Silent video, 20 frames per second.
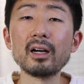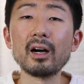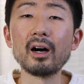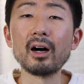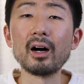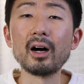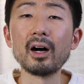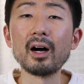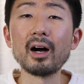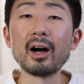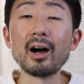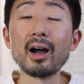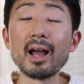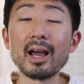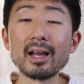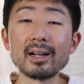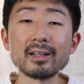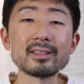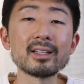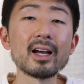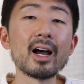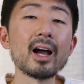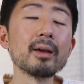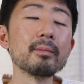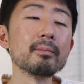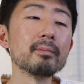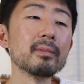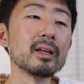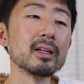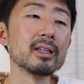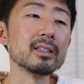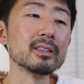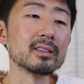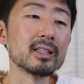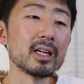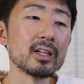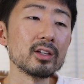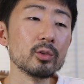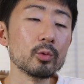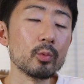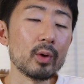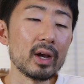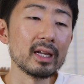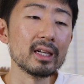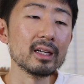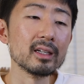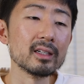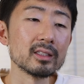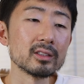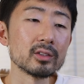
uh, ahead of time, and instead you waited.